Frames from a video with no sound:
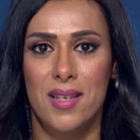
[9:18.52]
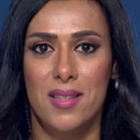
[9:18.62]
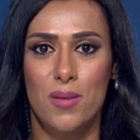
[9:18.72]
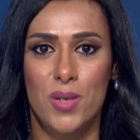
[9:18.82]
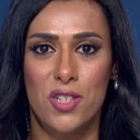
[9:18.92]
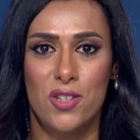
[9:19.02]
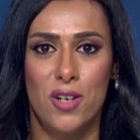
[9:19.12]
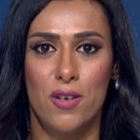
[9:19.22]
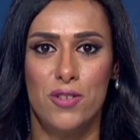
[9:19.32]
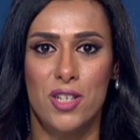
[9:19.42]
The
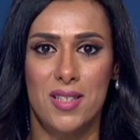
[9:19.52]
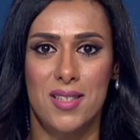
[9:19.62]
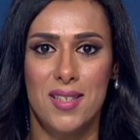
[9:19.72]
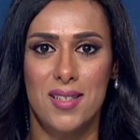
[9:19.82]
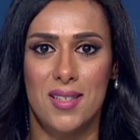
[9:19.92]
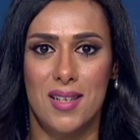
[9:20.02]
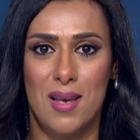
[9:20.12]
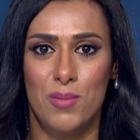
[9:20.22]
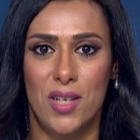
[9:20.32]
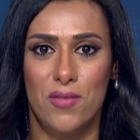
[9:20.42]
Ministry of Justice,
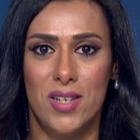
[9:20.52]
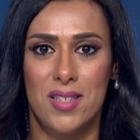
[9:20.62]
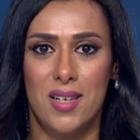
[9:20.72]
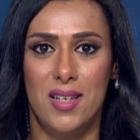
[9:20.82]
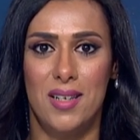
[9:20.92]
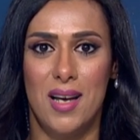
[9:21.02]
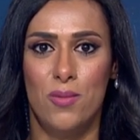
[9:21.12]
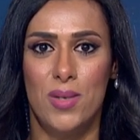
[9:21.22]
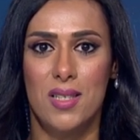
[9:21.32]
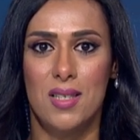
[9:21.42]
Islamic Affairs and
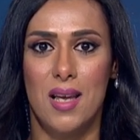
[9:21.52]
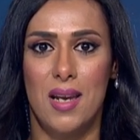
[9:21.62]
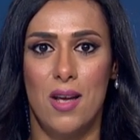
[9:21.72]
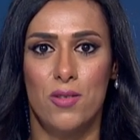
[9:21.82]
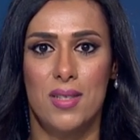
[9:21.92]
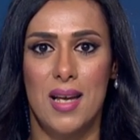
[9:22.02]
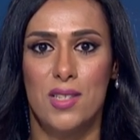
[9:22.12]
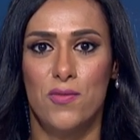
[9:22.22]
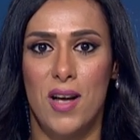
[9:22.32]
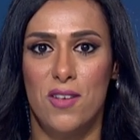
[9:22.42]
Endowments announced
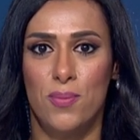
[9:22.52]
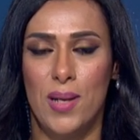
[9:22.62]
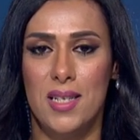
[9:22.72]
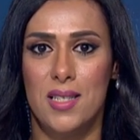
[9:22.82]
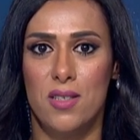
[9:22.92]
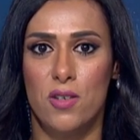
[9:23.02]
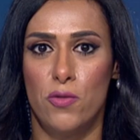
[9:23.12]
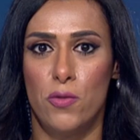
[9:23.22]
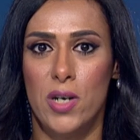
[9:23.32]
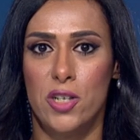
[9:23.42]
that five places
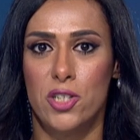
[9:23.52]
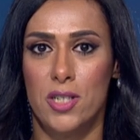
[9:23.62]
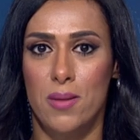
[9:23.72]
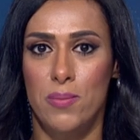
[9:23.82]
of worship,